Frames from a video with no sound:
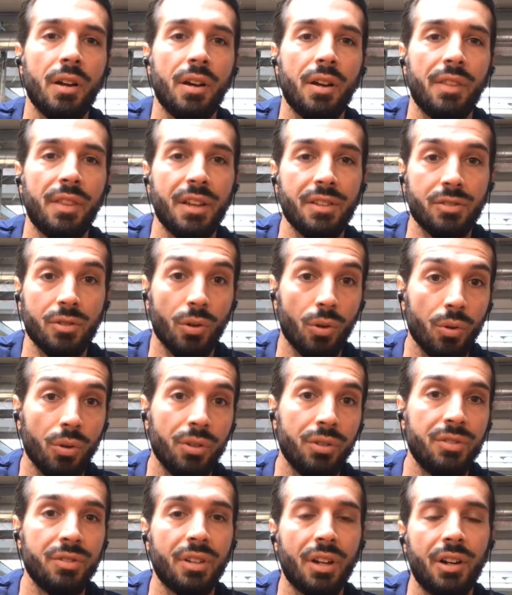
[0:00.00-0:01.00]
That's the whole
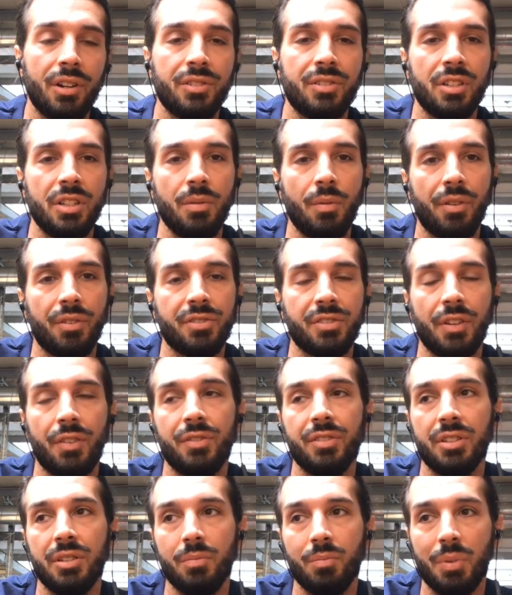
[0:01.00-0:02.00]
entire team of the
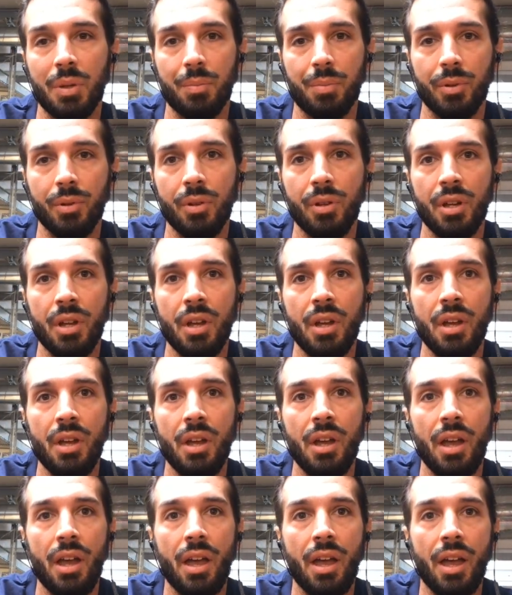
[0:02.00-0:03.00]
17 people,
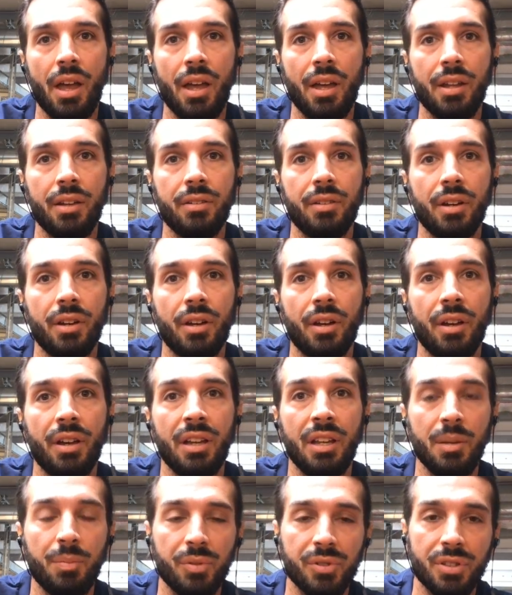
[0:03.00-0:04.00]
and
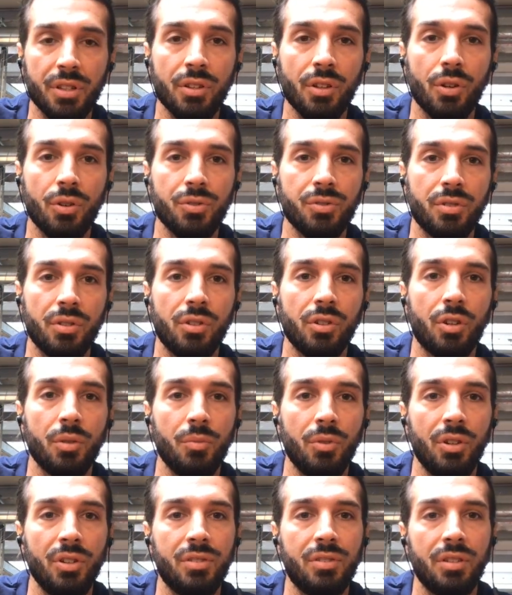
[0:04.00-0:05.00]
80% goes to the
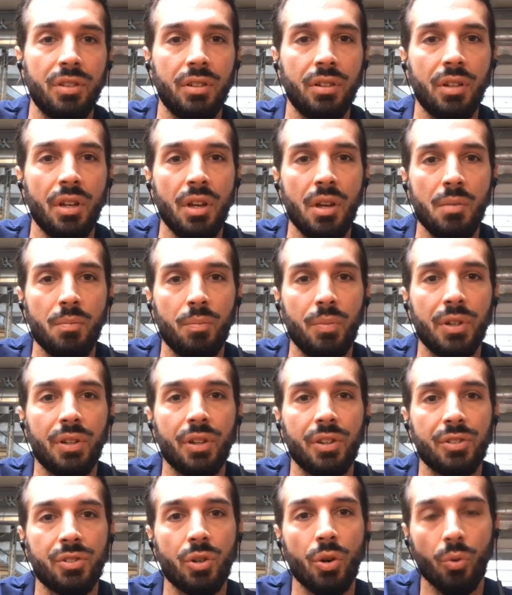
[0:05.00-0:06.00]
community,
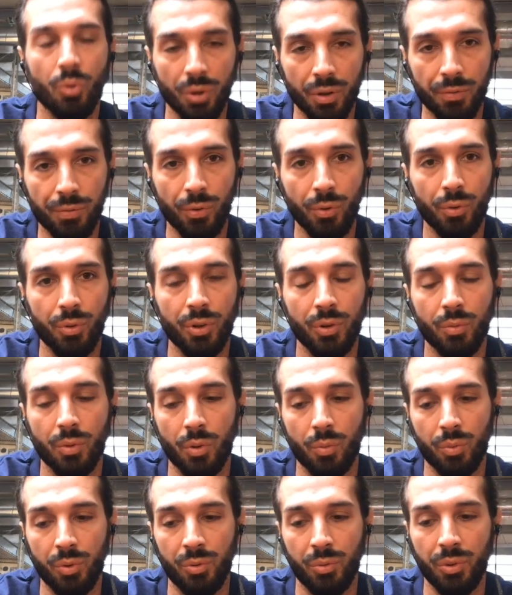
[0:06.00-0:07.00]
because going forward
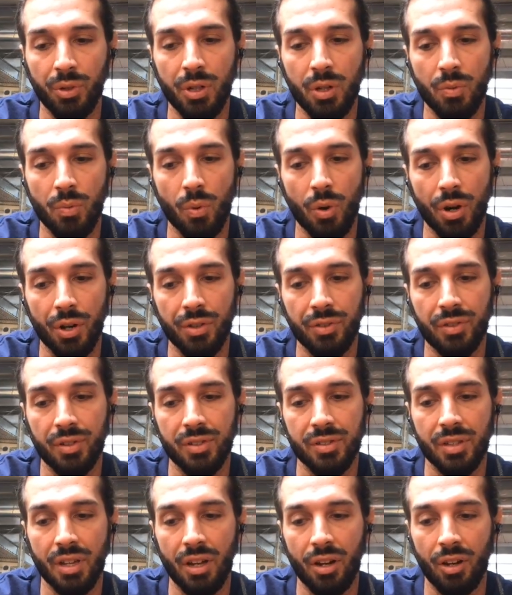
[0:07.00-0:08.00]
what we really want is
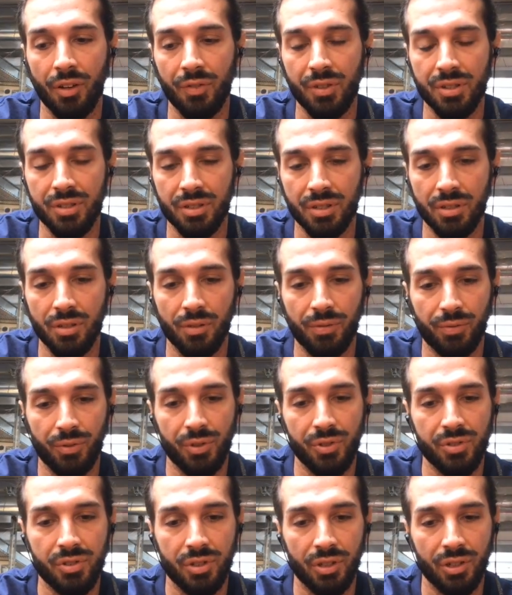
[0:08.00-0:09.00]
that obviously the
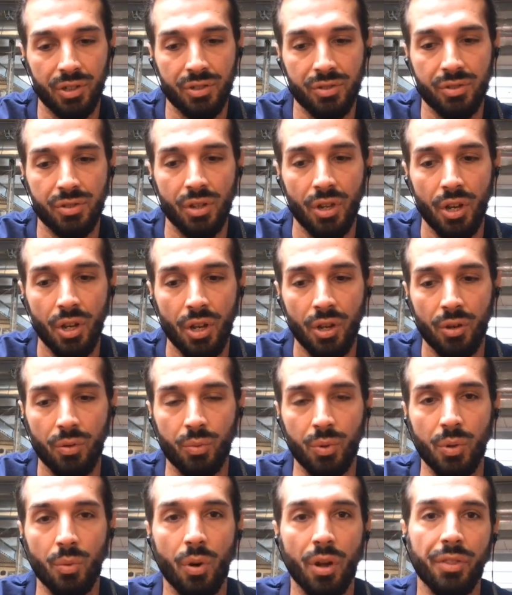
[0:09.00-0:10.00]
first years
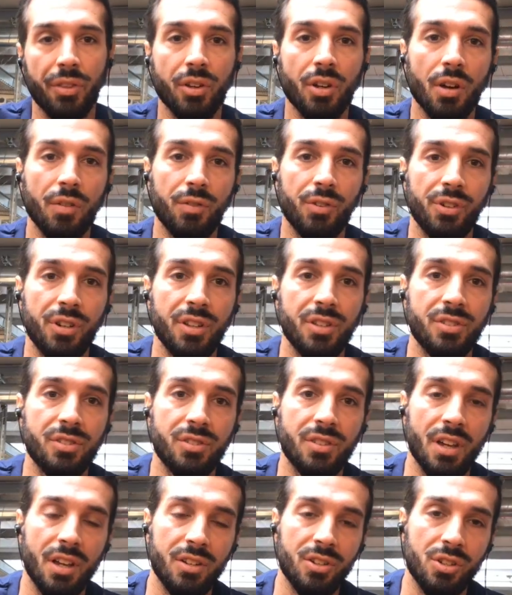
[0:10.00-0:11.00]
we want the governance
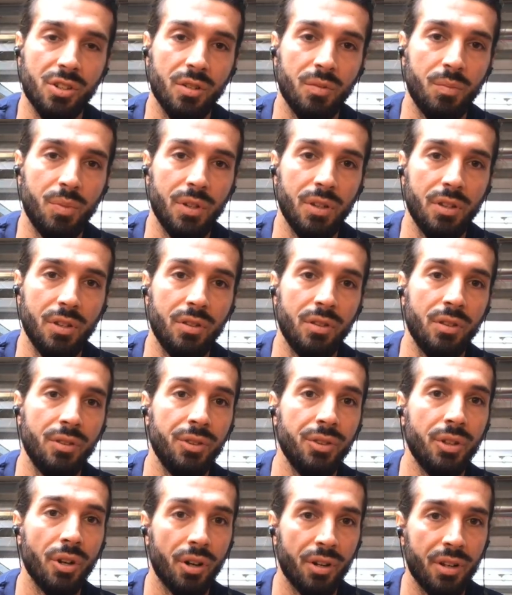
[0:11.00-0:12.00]
that should be
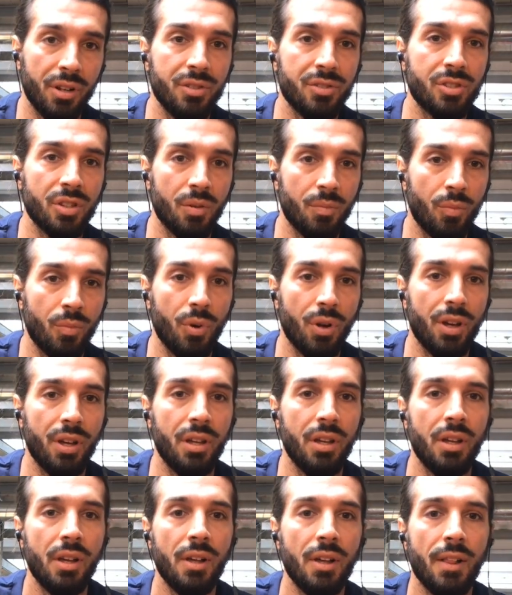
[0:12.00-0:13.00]
done in some
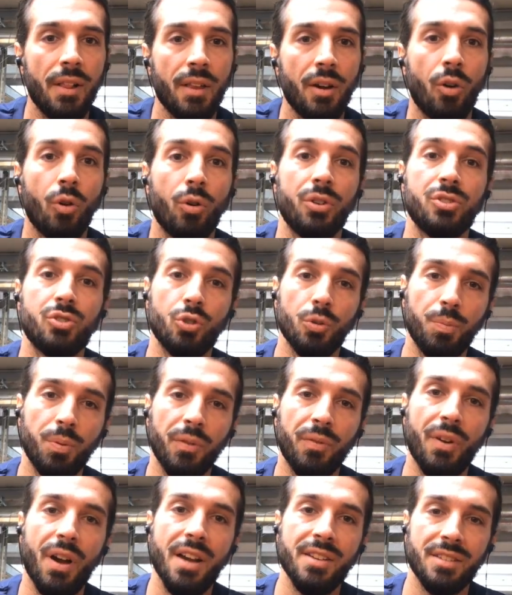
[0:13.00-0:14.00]
way or
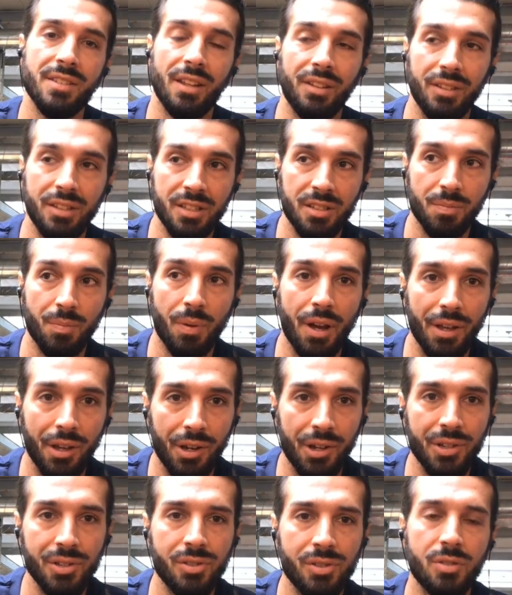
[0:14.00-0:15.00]
supervised at least by
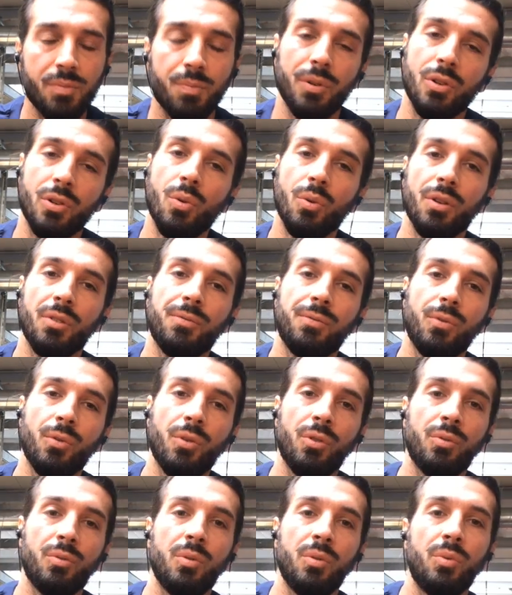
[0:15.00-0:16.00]
us, but going
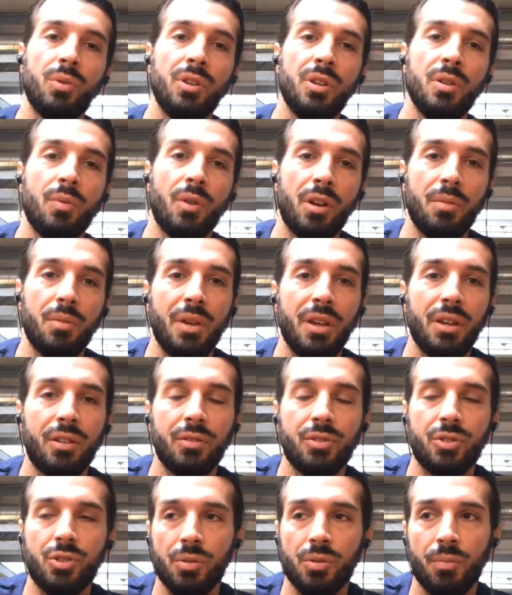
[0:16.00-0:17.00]
forward we really want to
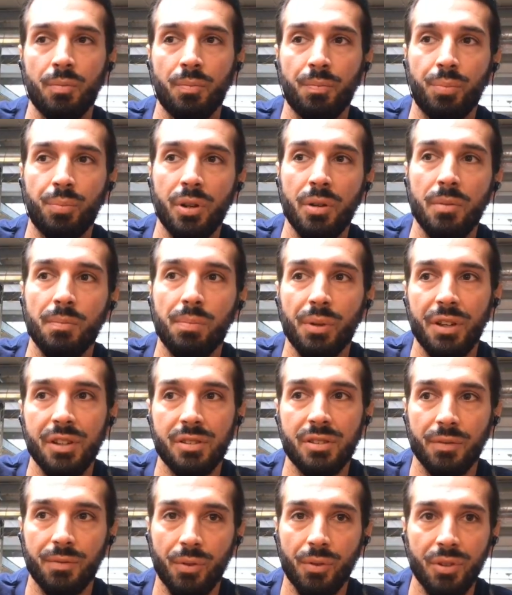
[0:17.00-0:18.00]
put in place
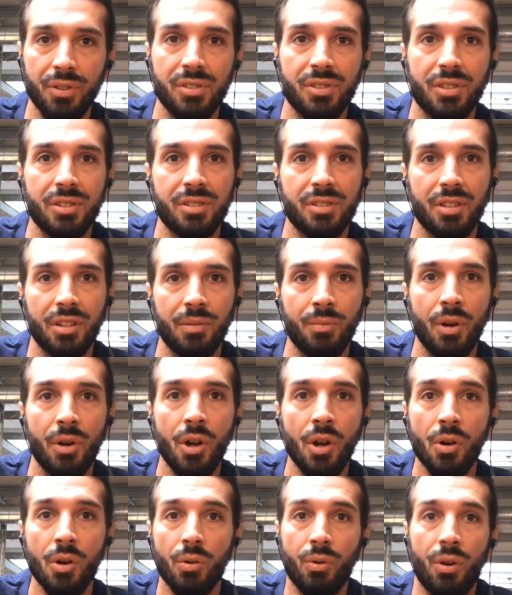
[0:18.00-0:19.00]
a voting system
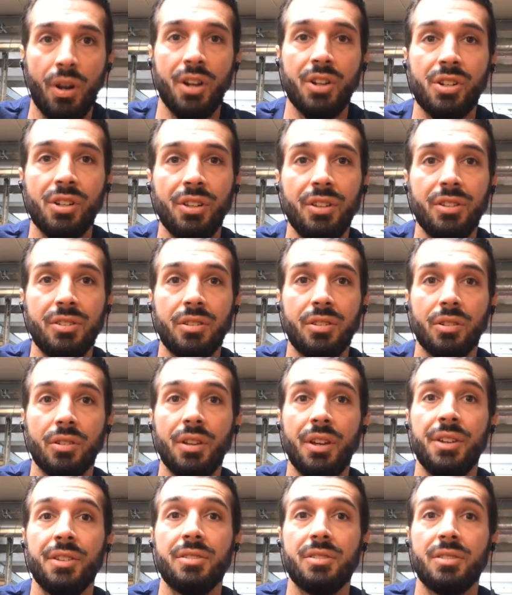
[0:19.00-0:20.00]
where actually
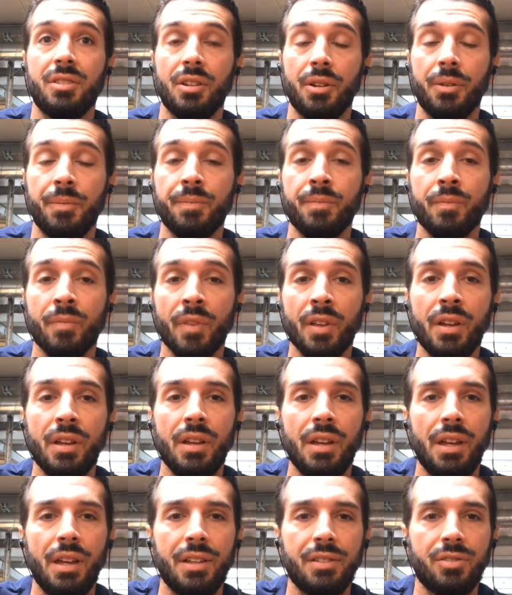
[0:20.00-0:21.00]
it's the
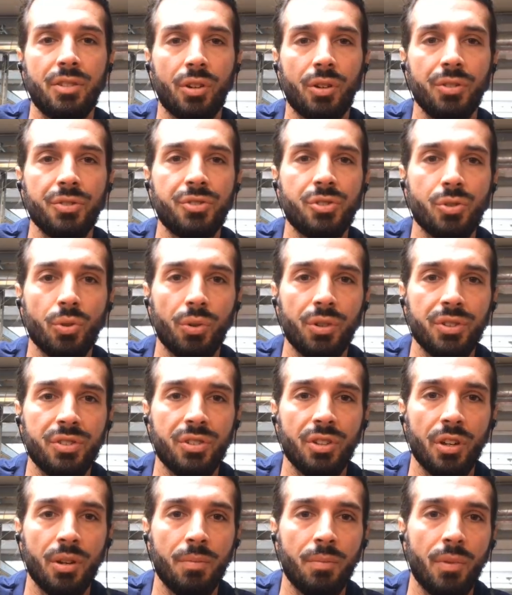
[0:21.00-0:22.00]

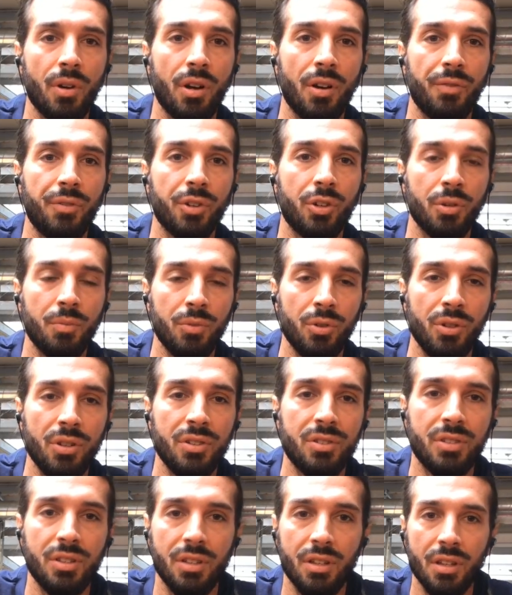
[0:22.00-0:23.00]
consortium of the
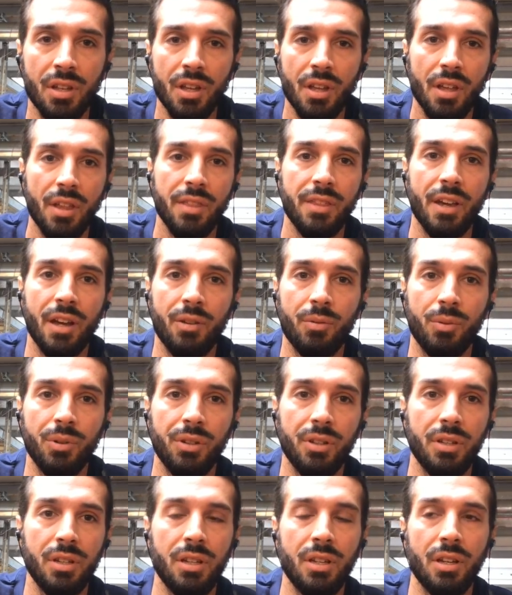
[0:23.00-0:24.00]
community that
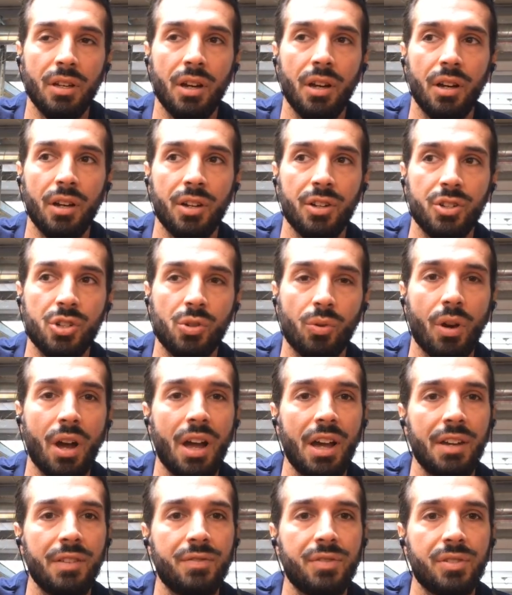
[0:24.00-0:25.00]
really
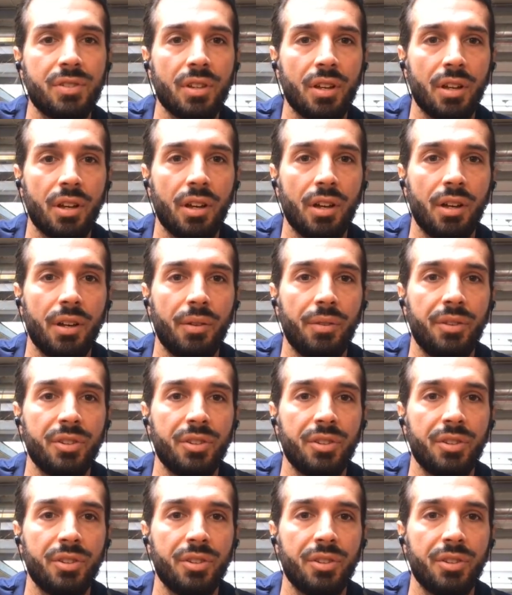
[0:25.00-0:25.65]
drives the